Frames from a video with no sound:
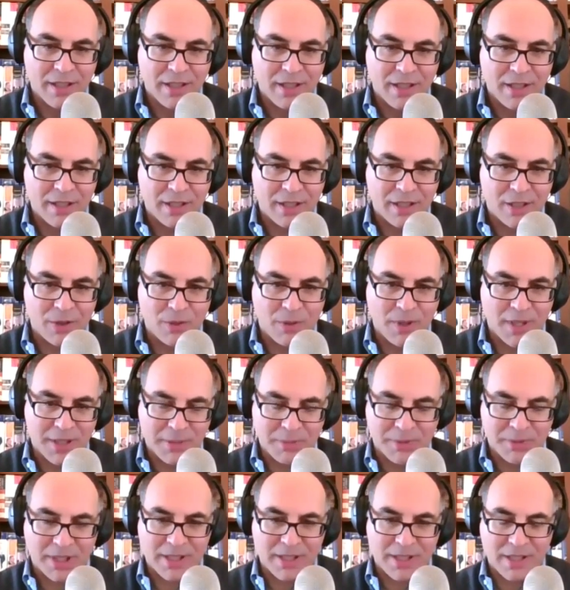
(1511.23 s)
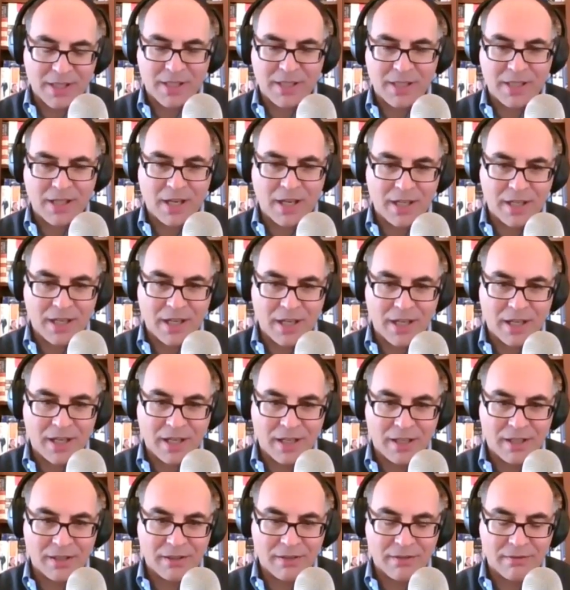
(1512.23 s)
in the US because the
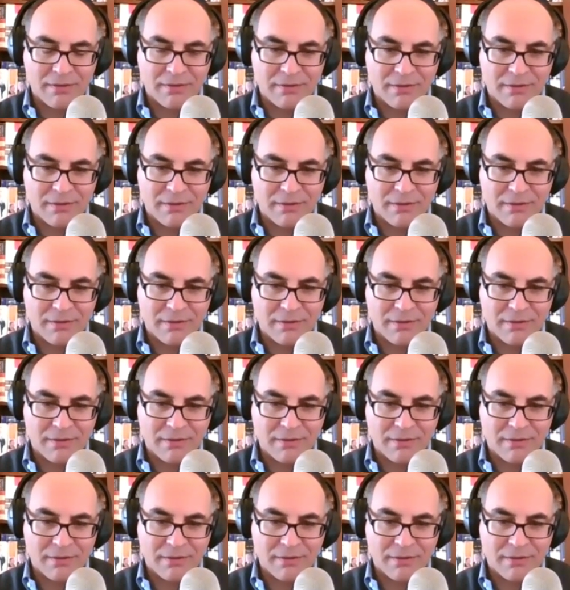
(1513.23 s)
CIA